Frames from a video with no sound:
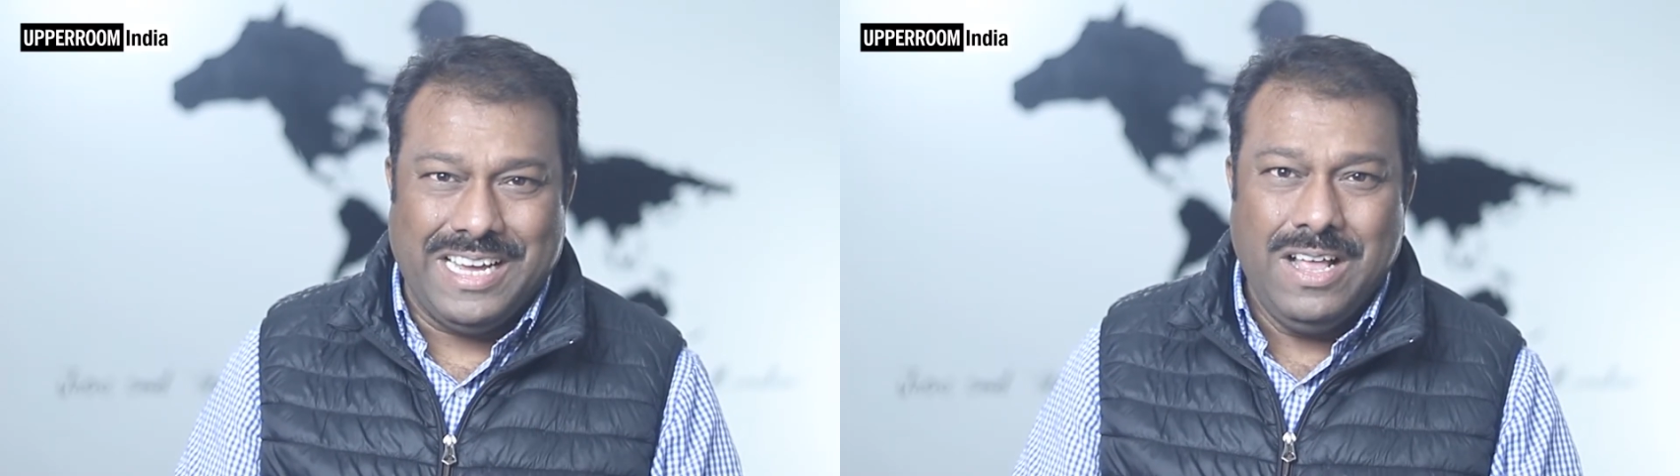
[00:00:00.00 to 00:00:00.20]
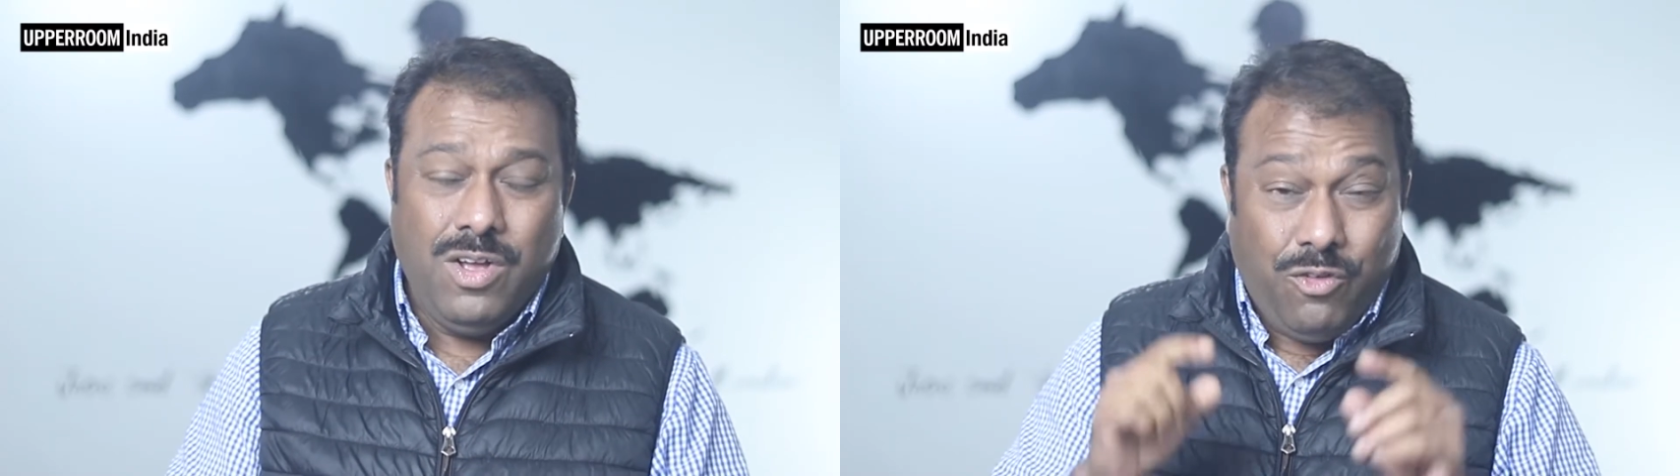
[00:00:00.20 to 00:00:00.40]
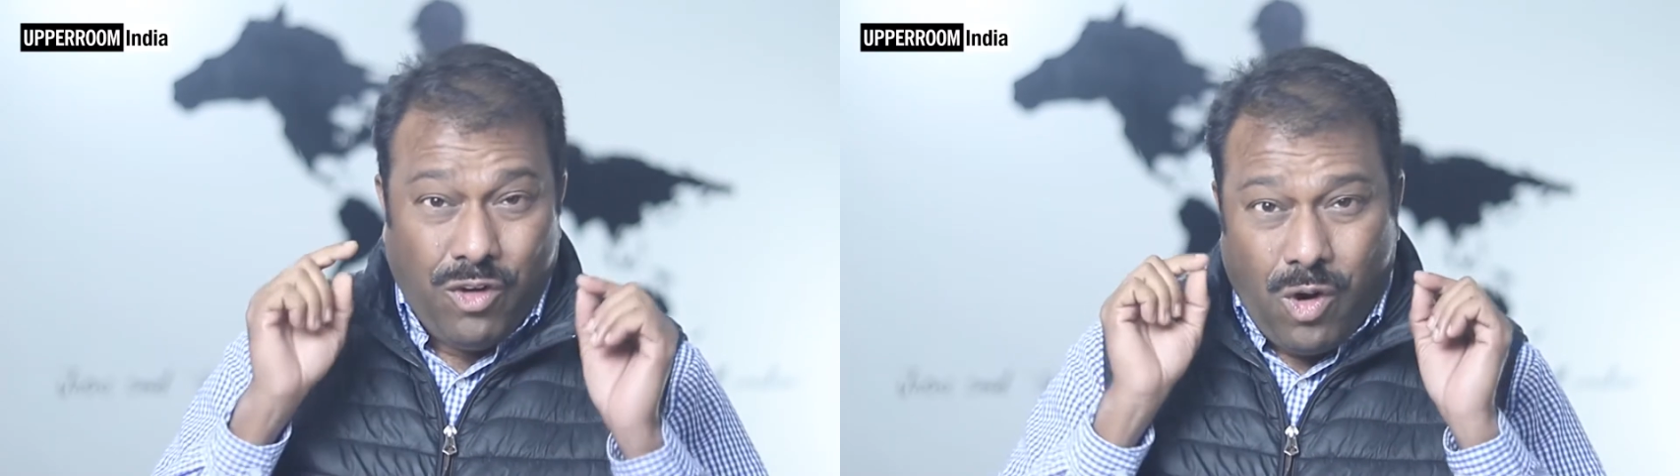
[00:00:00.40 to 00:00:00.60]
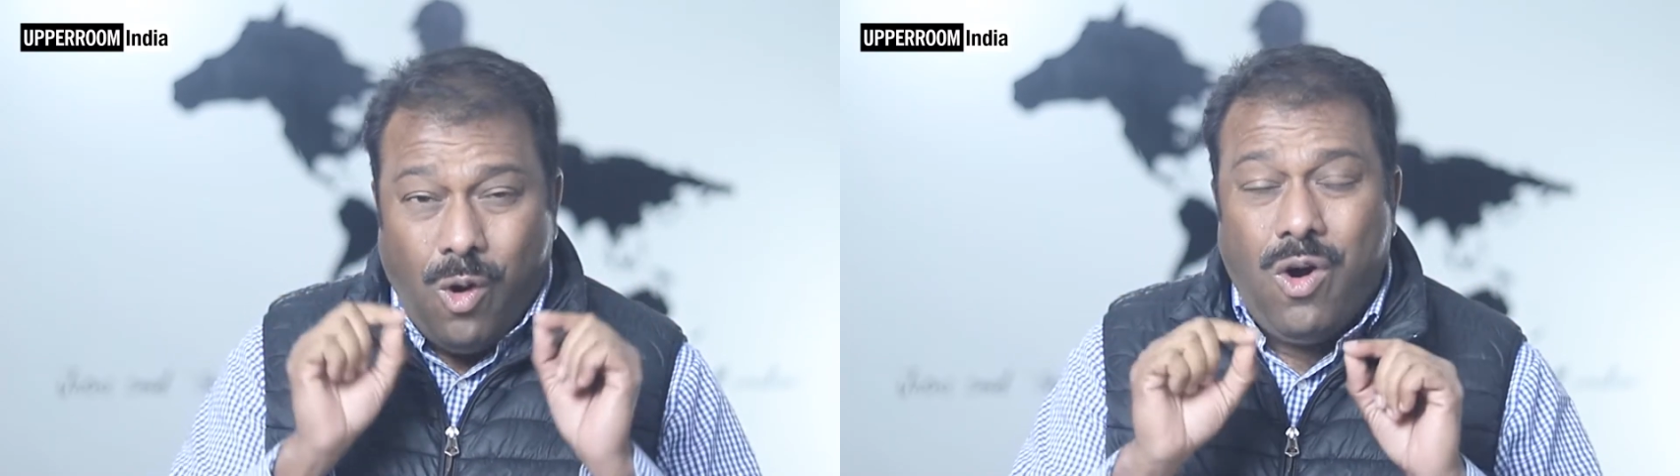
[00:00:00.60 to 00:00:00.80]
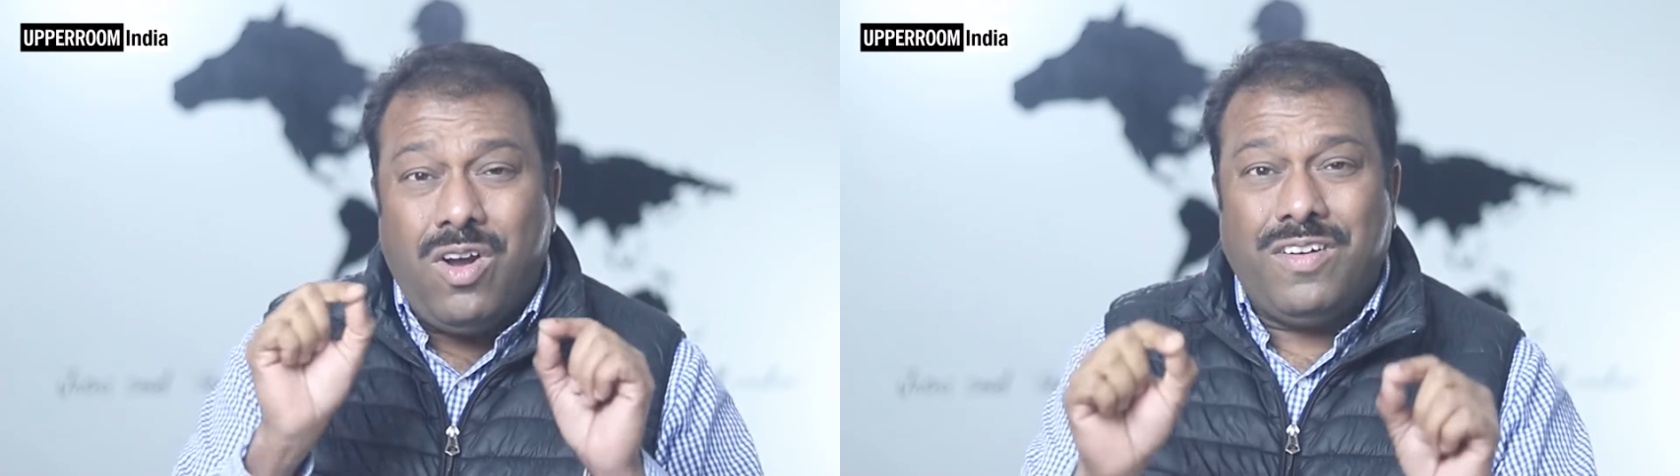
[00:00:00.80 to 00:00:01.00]
For
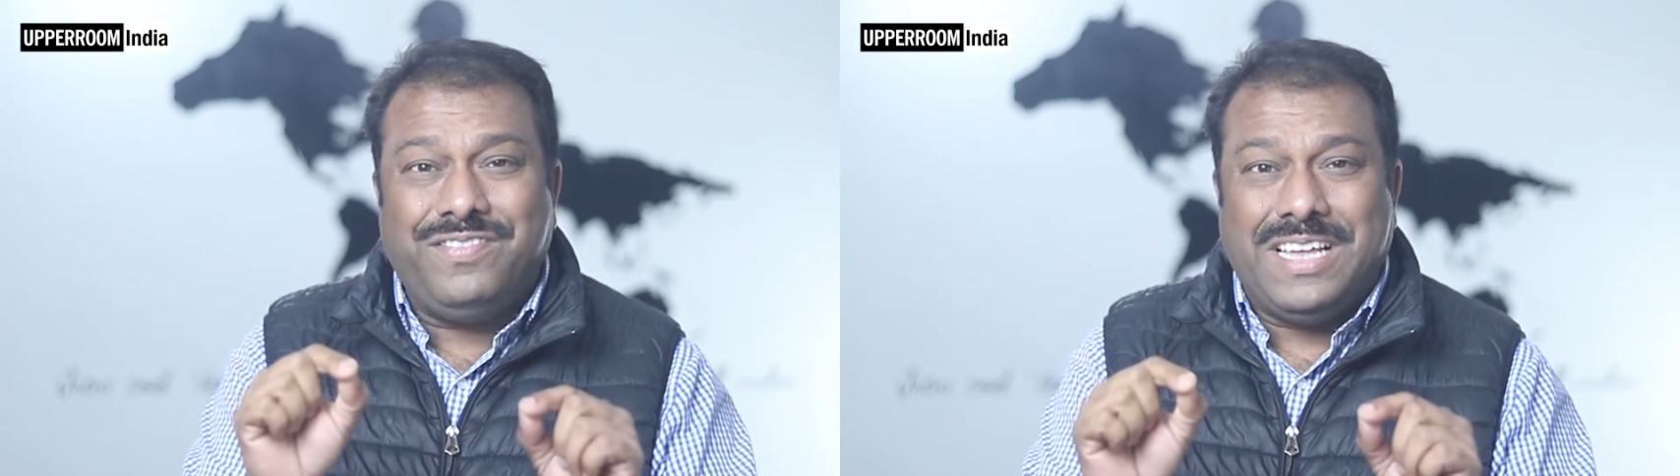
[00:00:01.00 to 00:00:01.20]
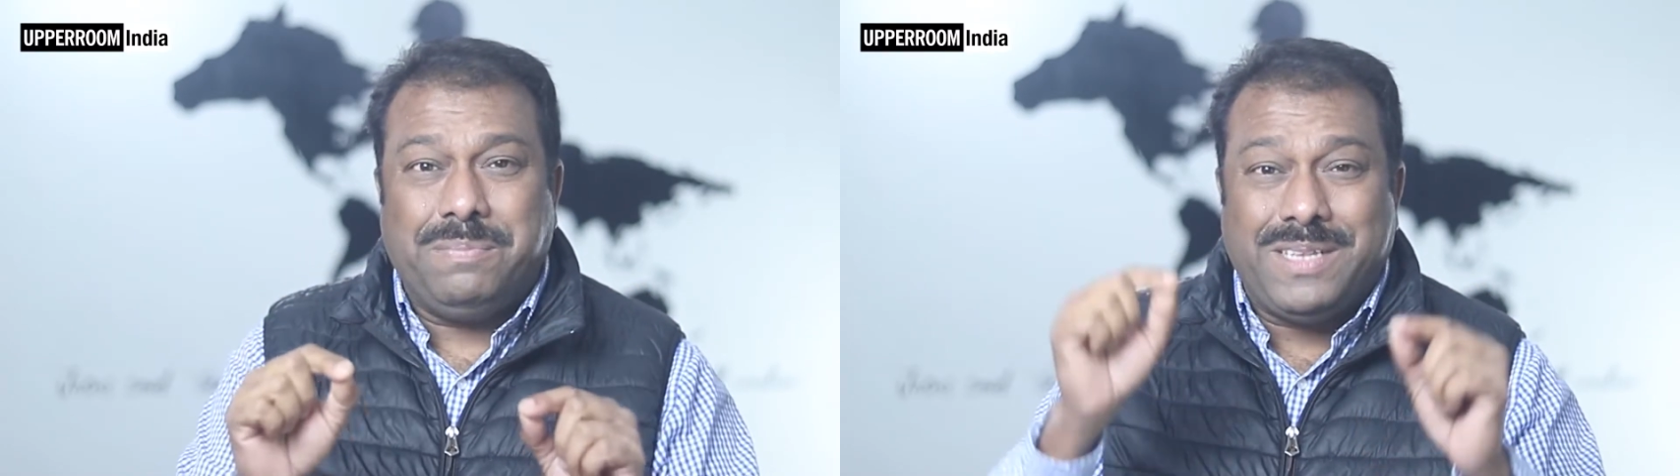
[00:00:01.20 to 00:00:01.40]
all of them,